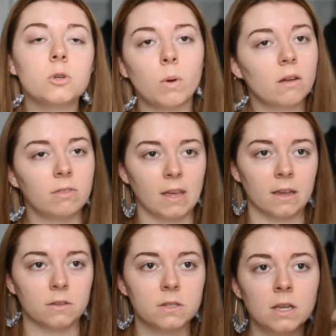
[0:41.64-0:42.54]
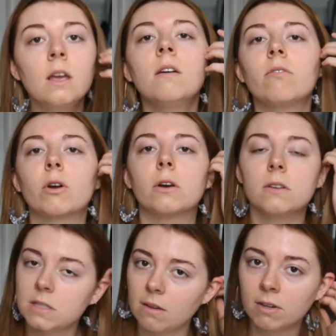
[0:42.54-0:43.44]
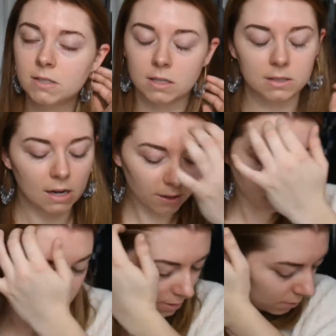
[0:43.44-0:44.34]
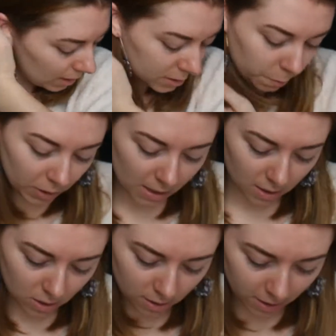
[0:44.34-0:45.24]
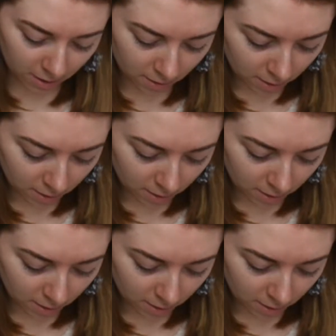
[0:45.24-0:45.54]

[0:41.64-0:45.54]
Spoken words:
12 things for $76, so that's pretty good.